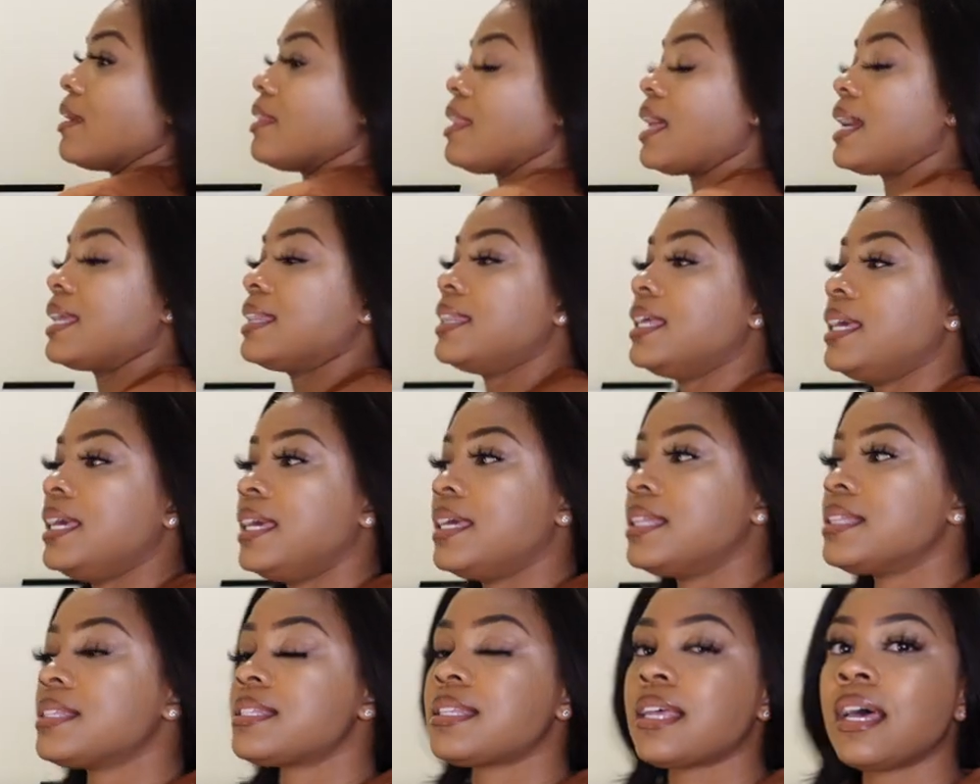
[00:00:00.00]
like the
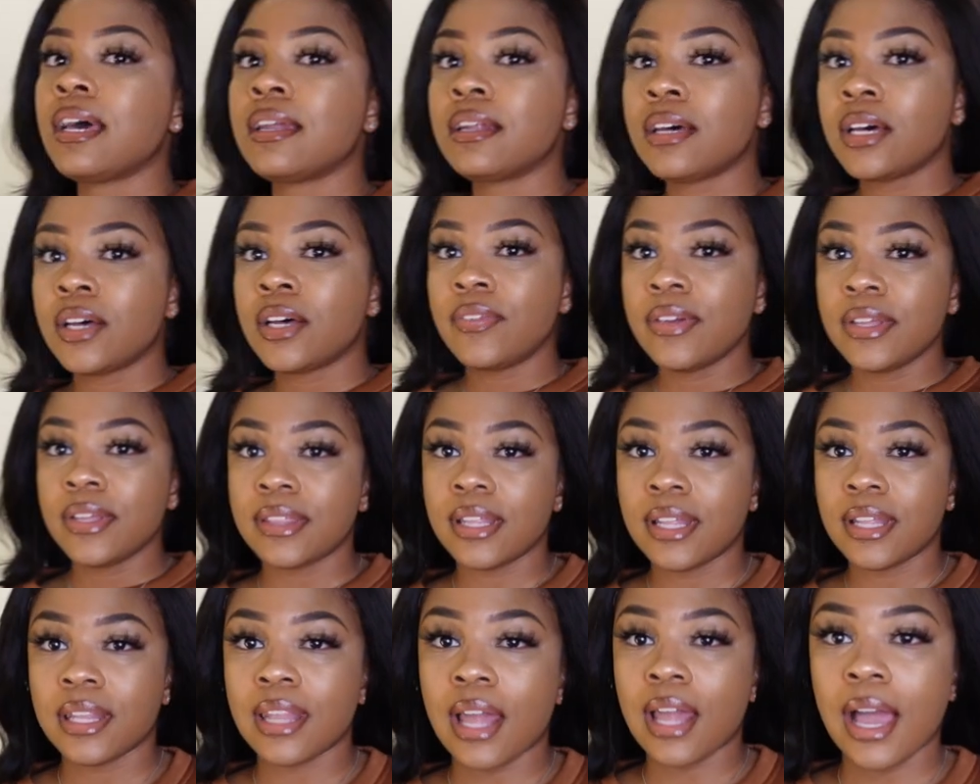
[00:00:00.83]
inside of it
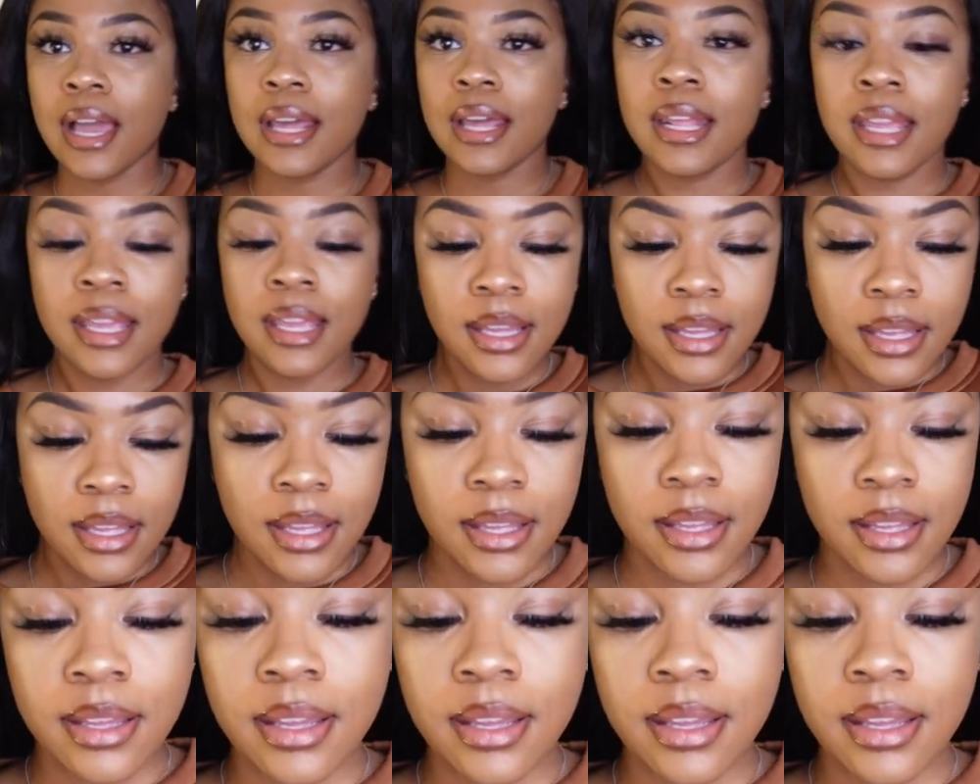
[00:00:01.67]
the lining